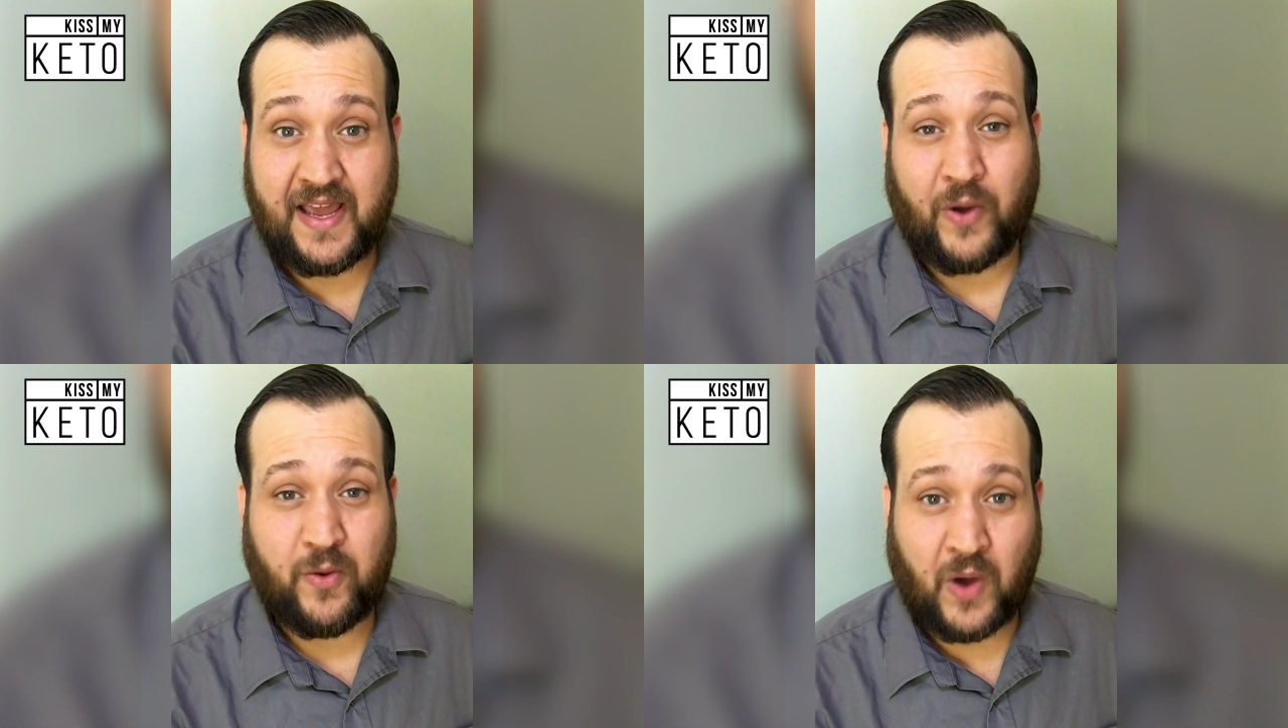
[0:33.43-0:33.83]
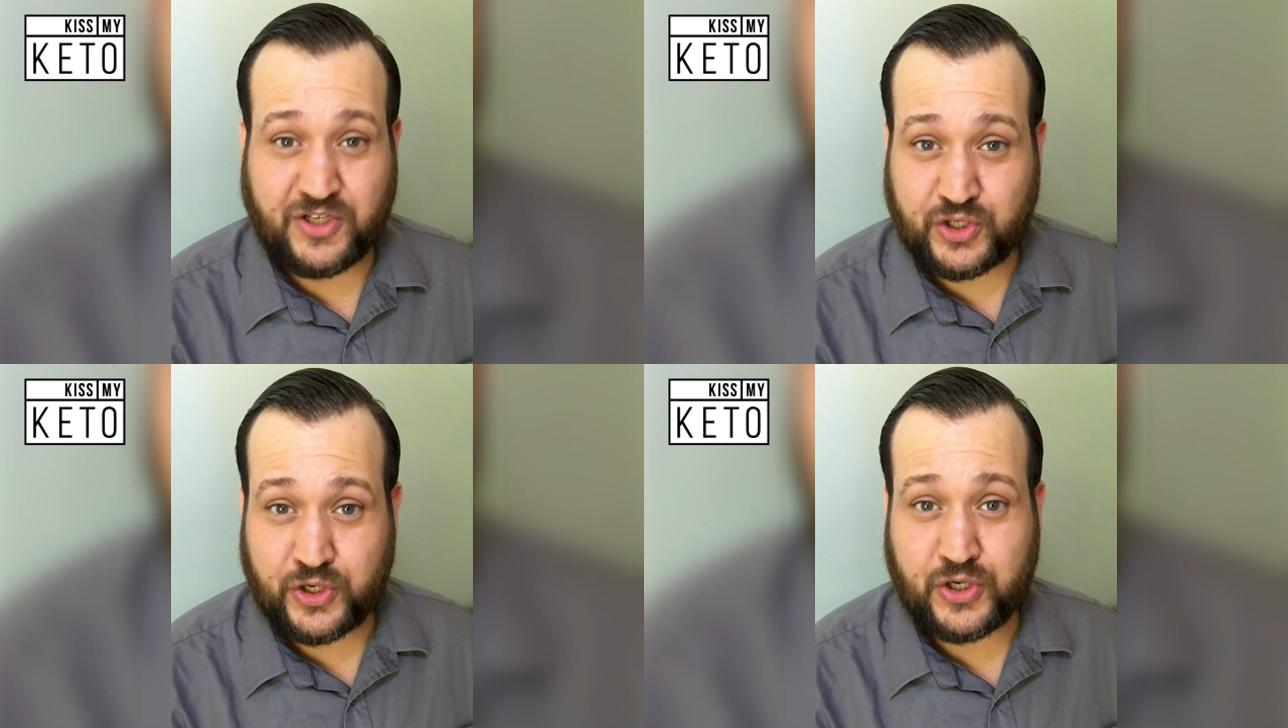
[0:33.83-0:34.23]
Weight
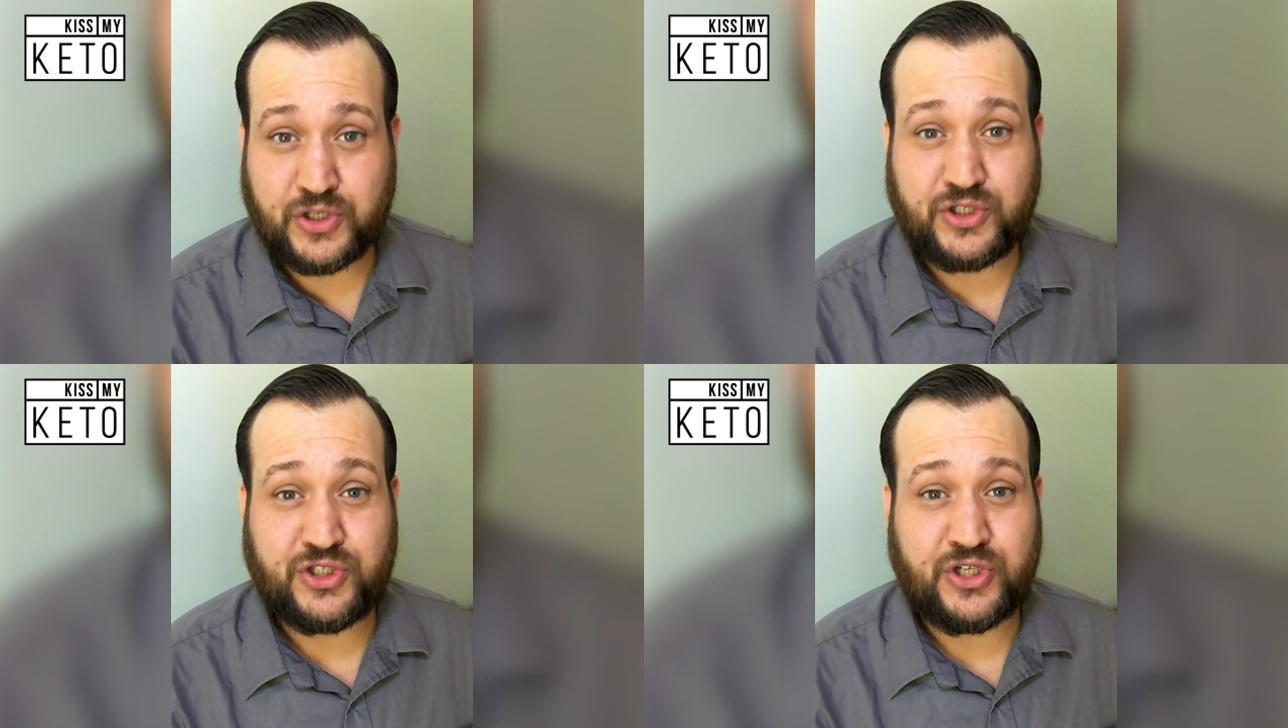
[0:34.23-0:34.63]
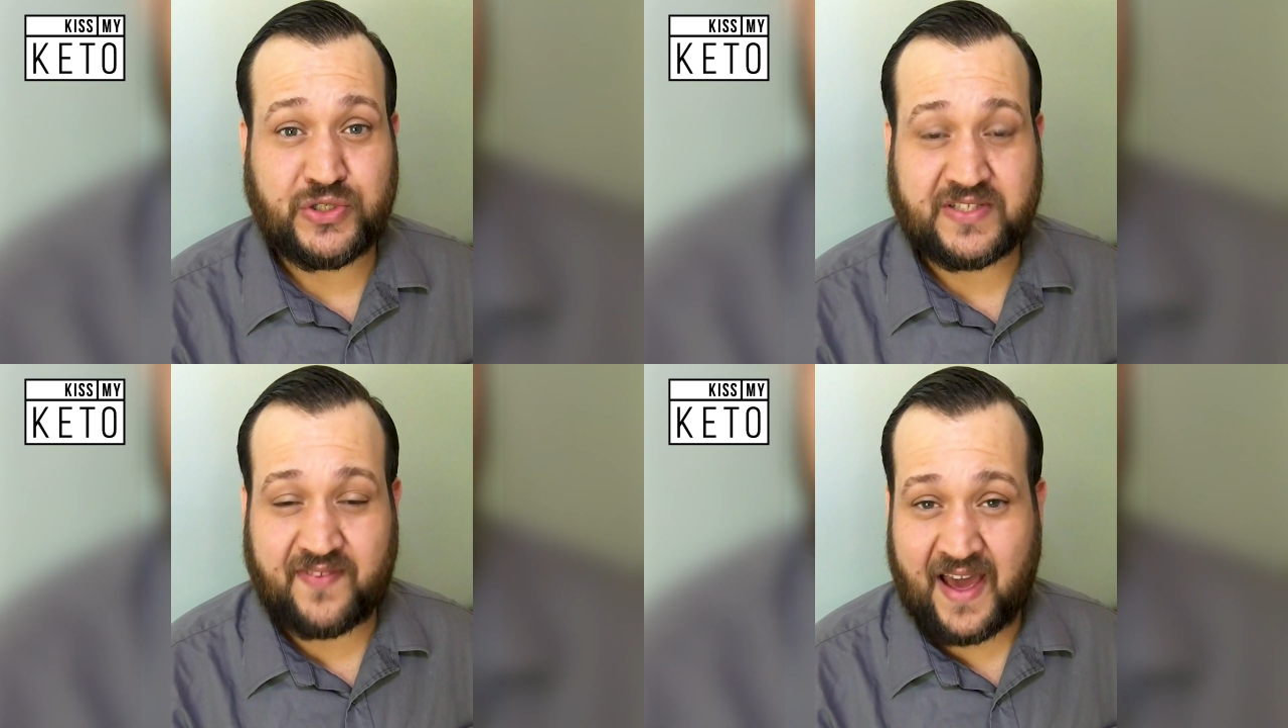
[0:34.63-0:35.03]
Watchers,
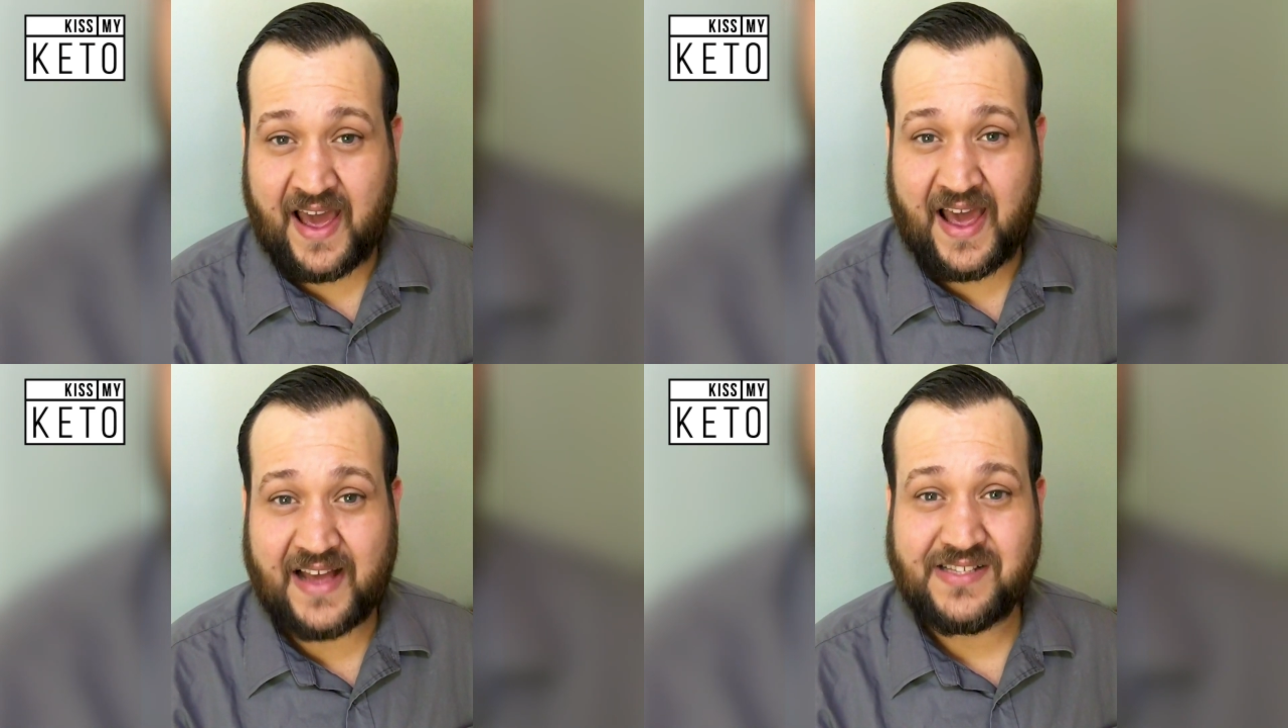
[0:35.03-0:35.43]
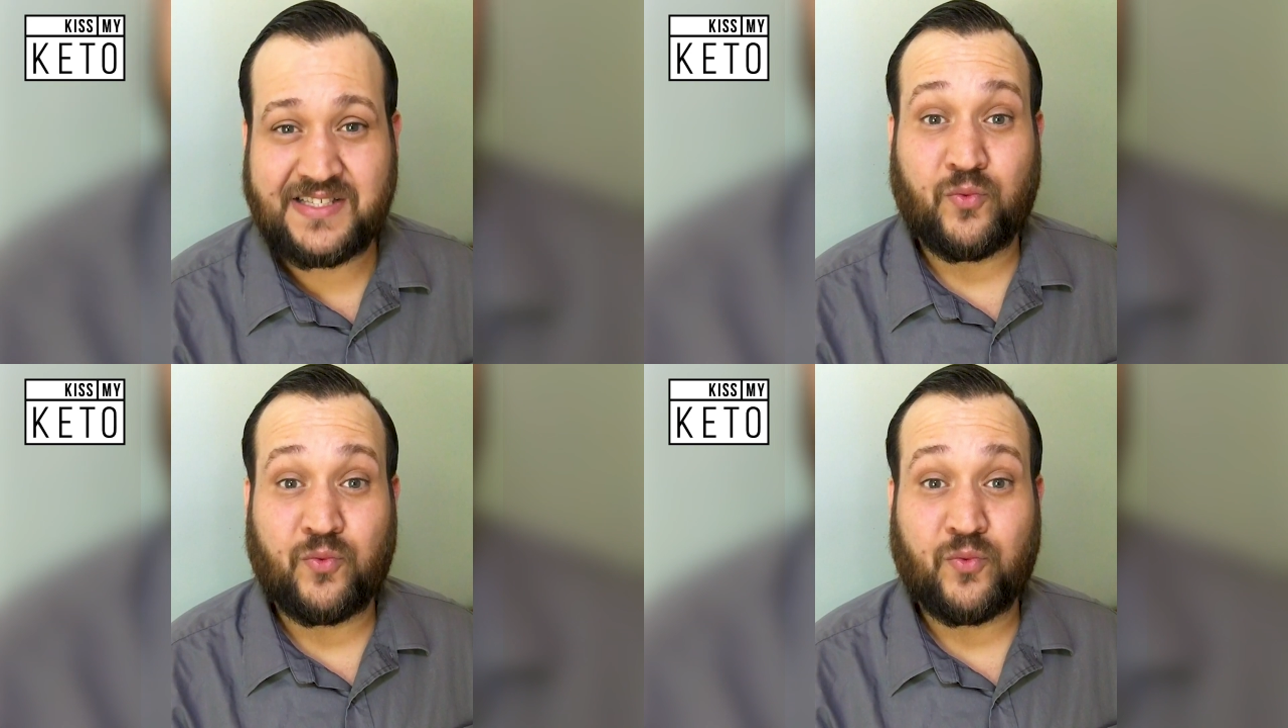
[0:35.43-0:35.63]
juice fast,